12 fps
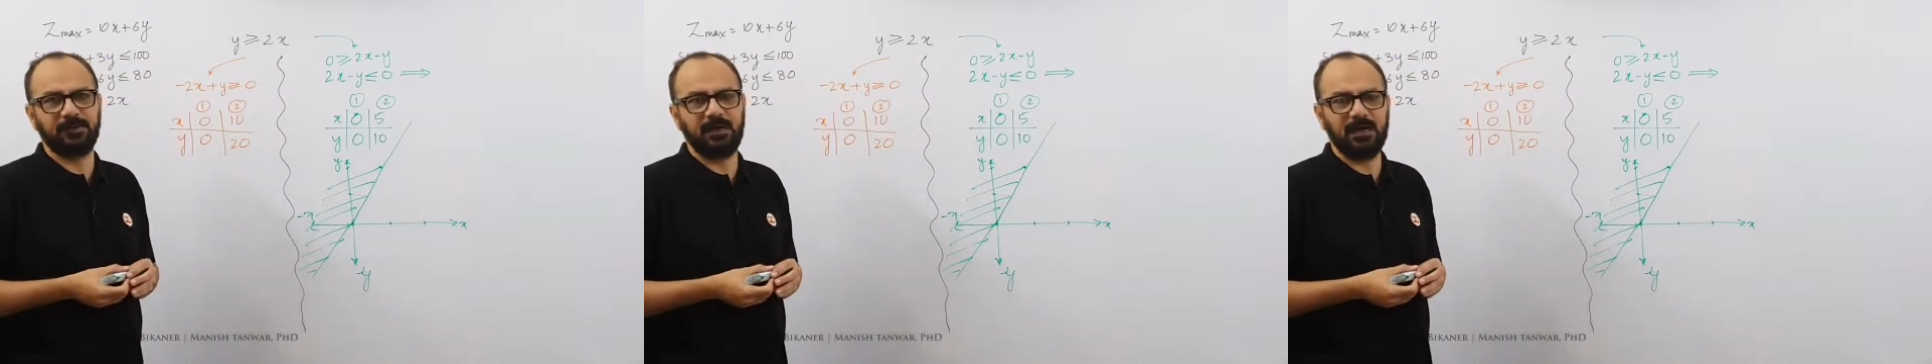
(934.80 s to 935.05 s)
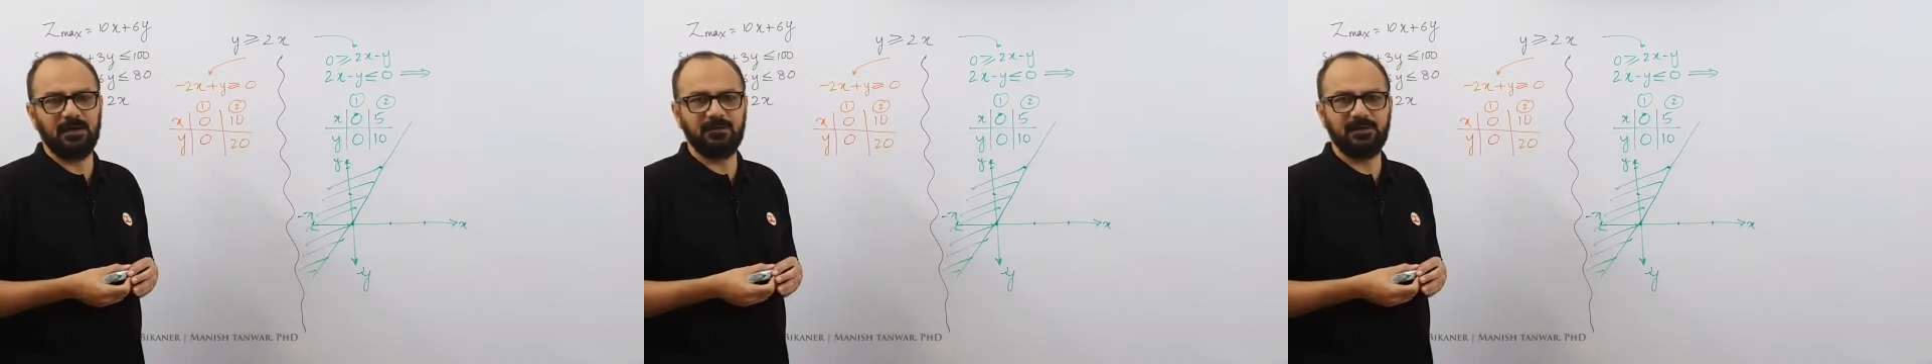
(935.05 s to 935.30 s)

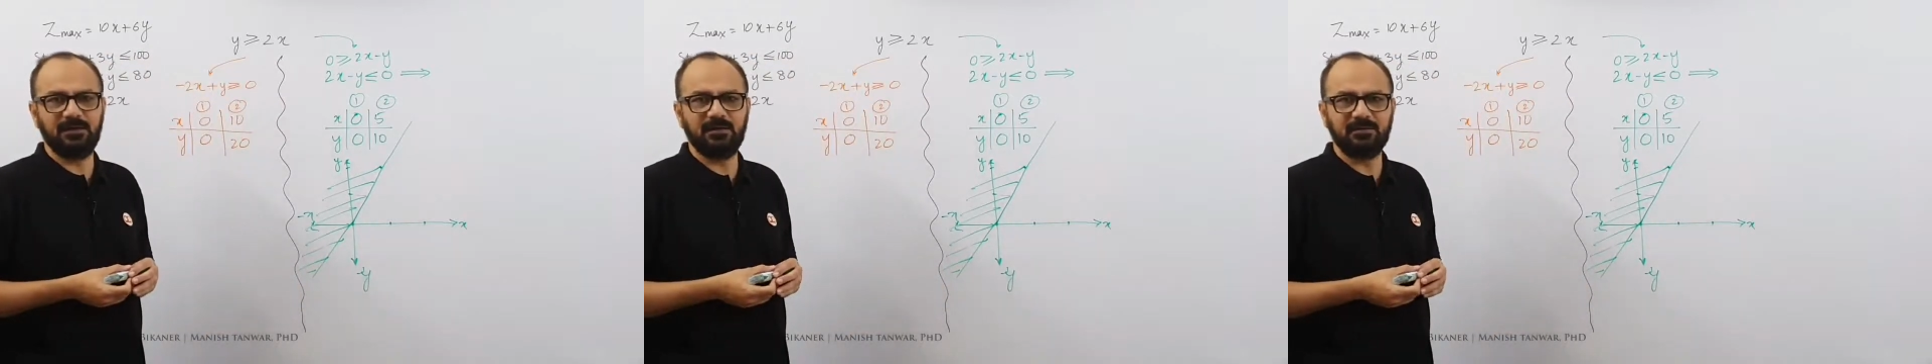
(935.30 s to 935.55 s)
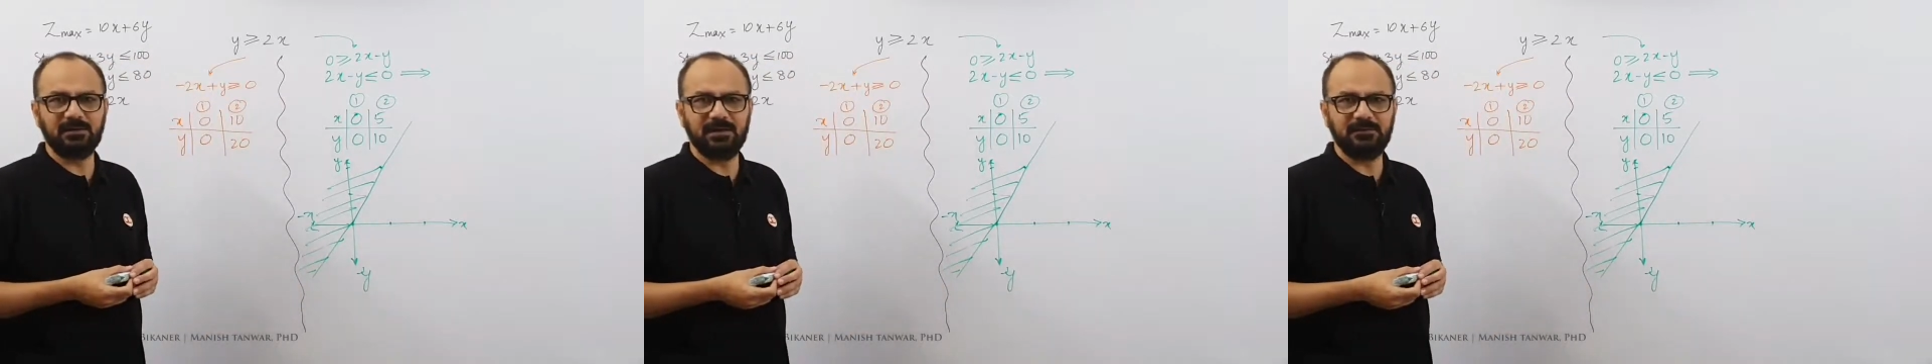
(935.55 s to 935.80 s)
Are we clear
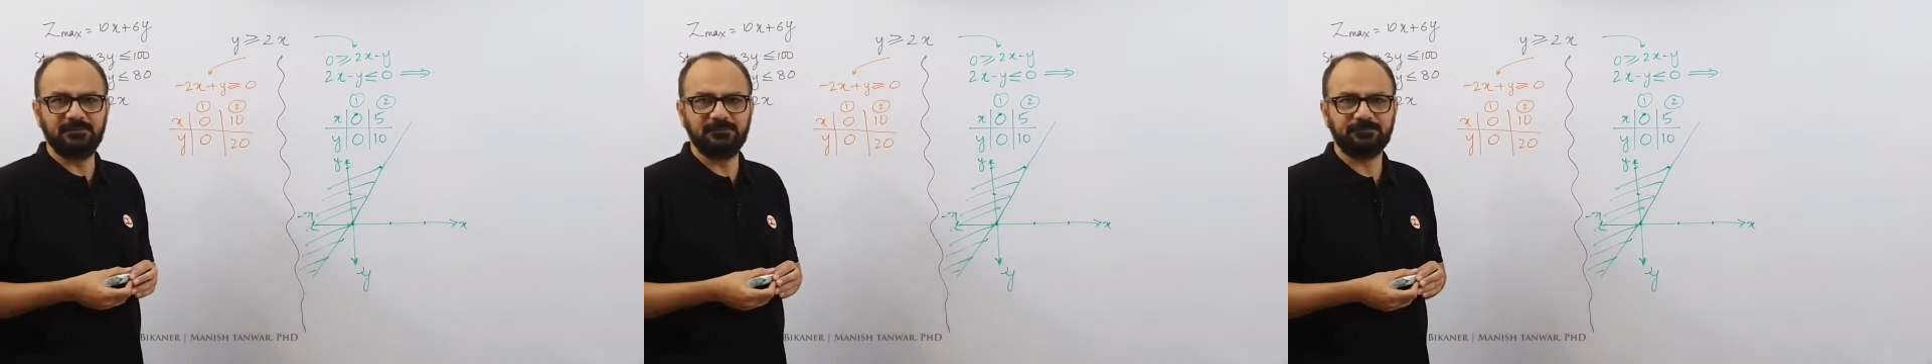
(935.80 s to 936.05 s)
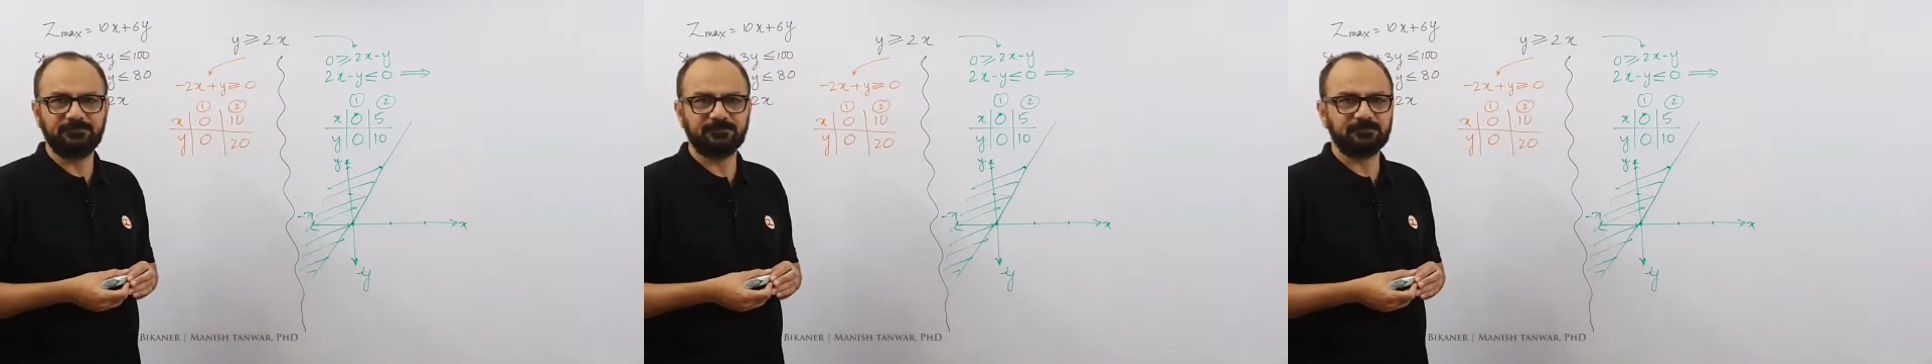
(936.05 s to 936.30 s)
on that?
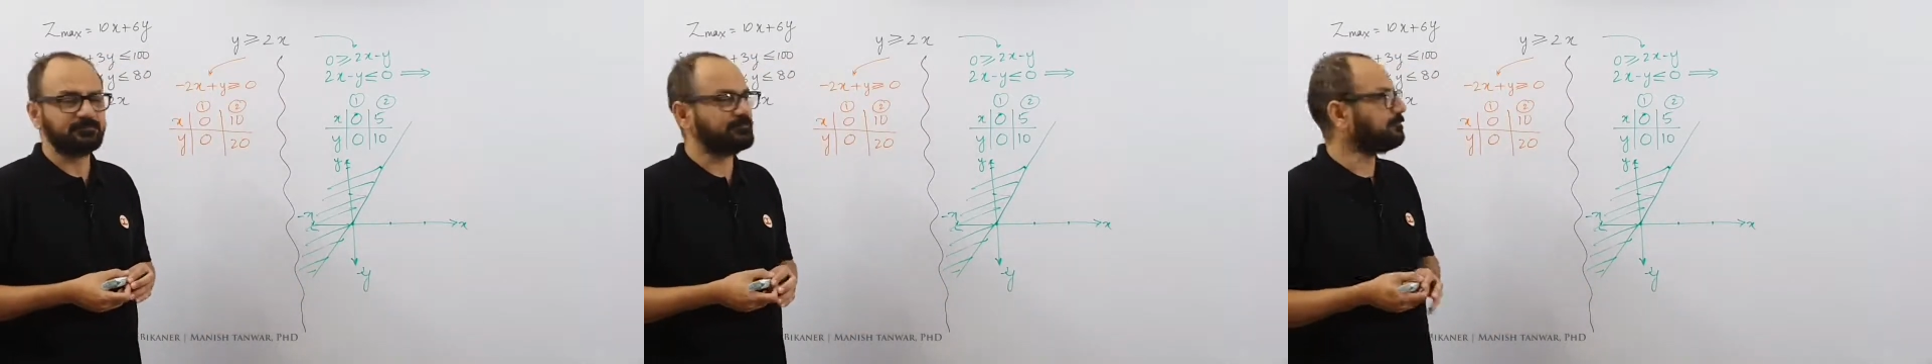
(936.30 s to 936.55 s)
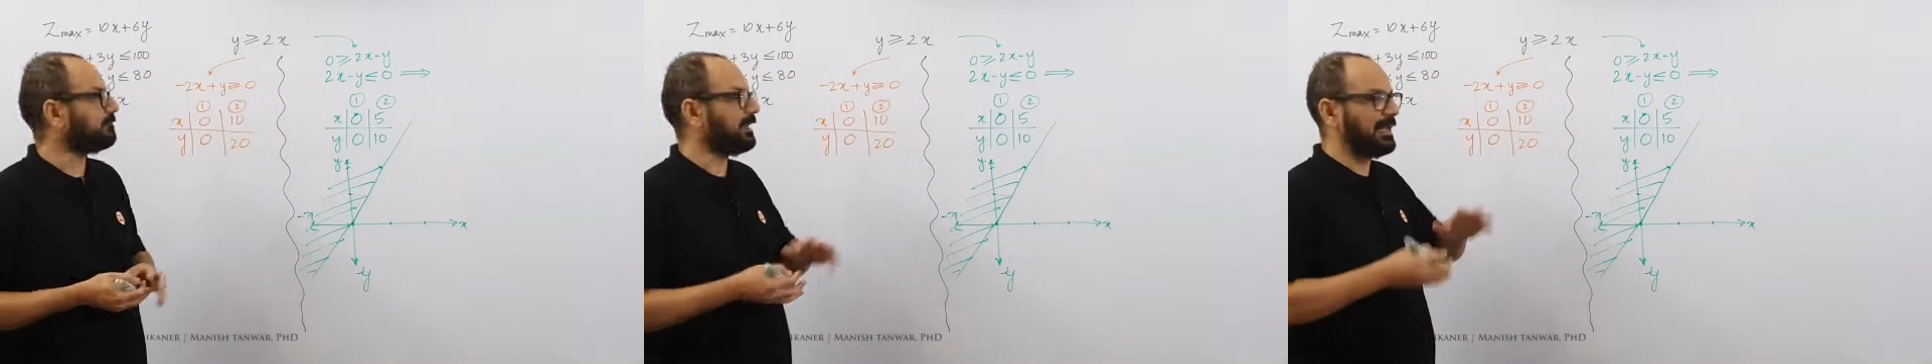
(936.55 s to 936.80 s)

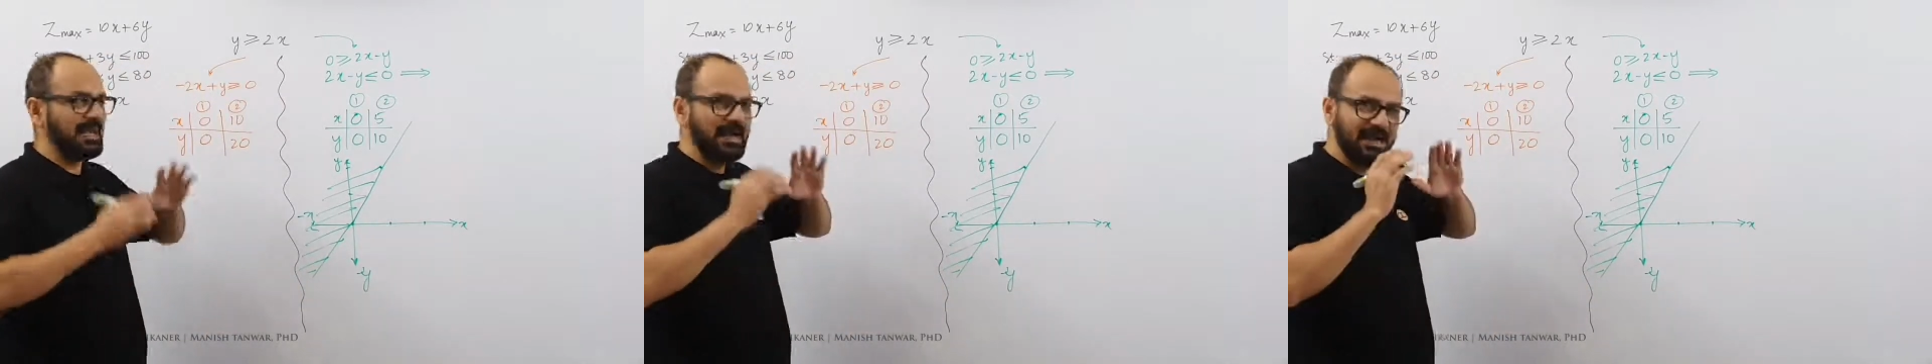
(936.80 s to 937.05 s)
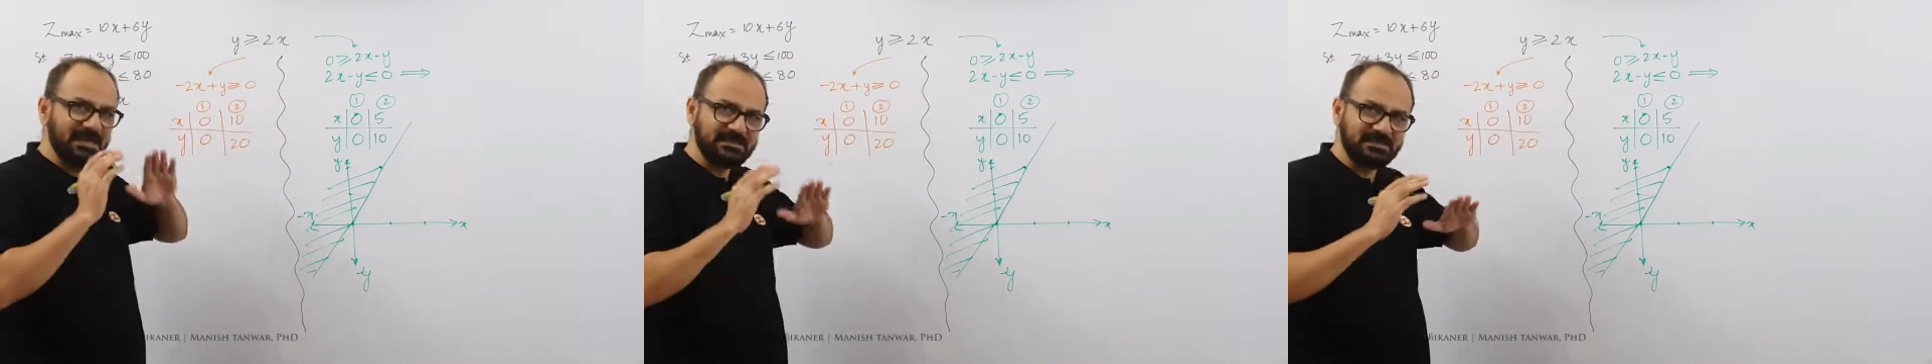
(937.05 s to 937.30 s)

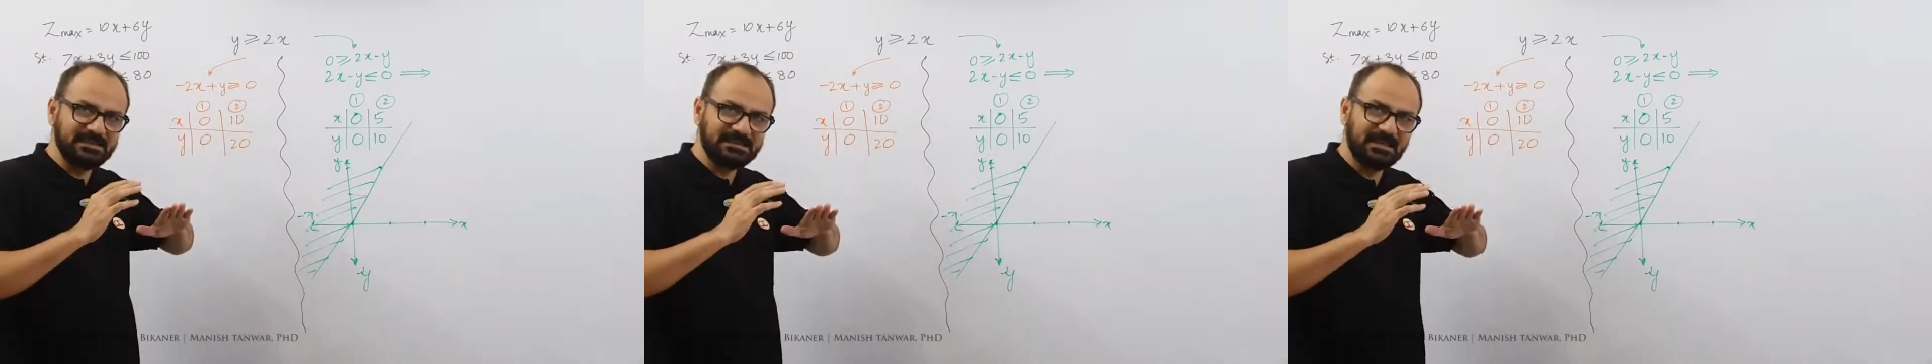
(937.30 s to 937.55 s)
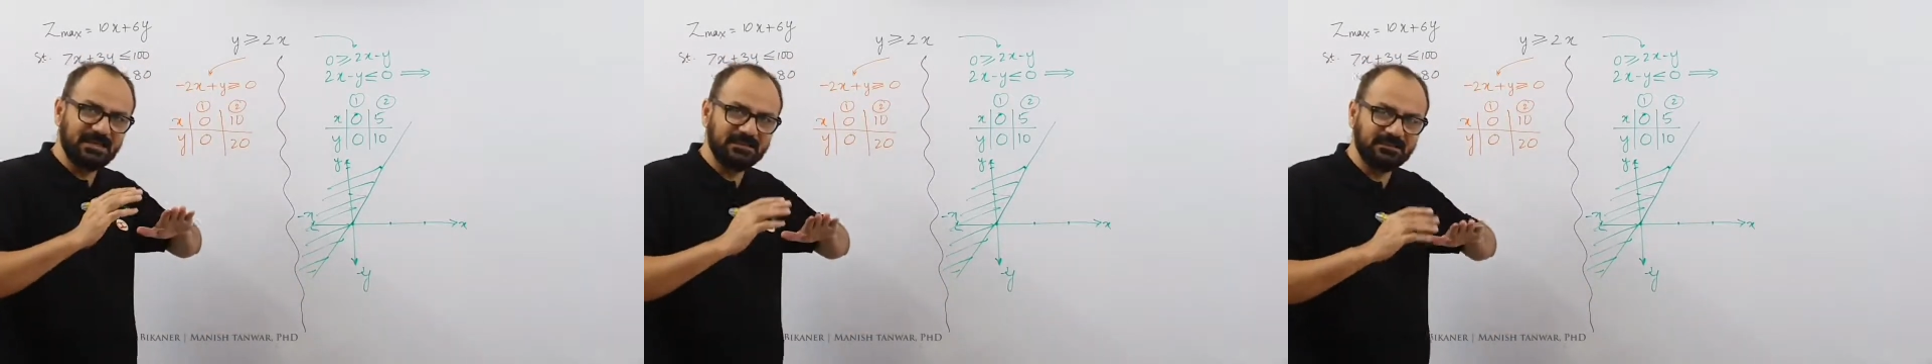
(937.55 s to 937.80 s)
X decides